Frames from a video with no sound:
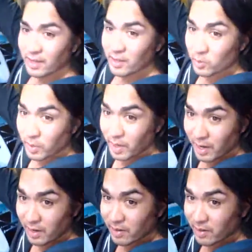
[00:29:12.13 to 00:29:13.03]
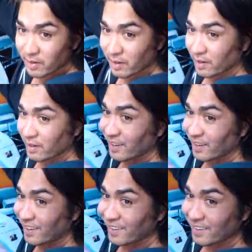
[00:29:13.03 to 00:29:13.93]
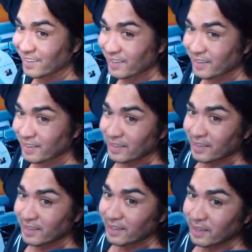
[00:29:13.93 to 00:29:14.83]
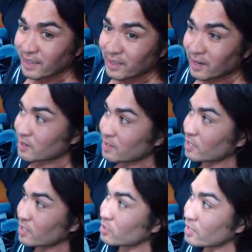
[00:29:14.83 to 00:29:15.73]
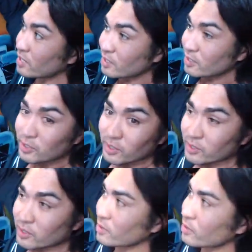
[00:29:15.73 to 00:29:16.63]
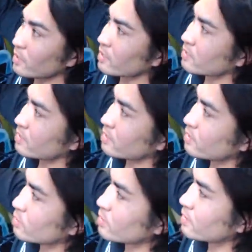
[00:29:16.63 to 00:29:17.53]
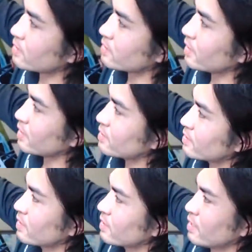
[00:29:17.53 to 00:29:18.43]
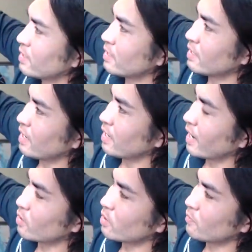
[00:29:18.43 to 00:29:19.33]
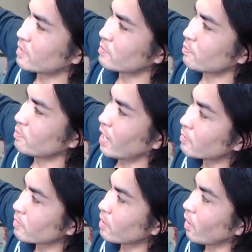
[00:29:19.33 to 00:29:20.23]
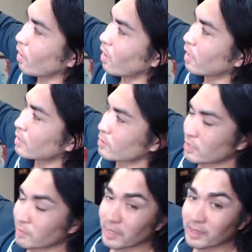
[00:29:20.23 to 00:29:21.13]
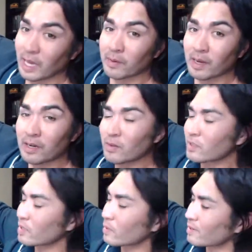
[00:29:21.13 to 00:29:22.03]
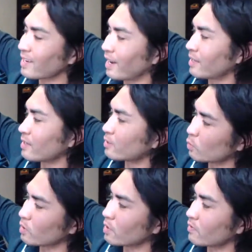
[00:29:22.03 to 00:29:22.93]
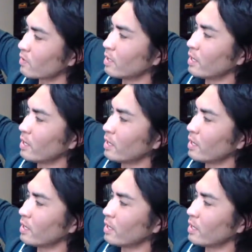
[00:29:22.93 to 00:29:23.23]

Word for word: this painting I got, and there's a signature, dude, a signature that says, I don't know if it's Bobby Rahal or something like that, but I know it's someone sort of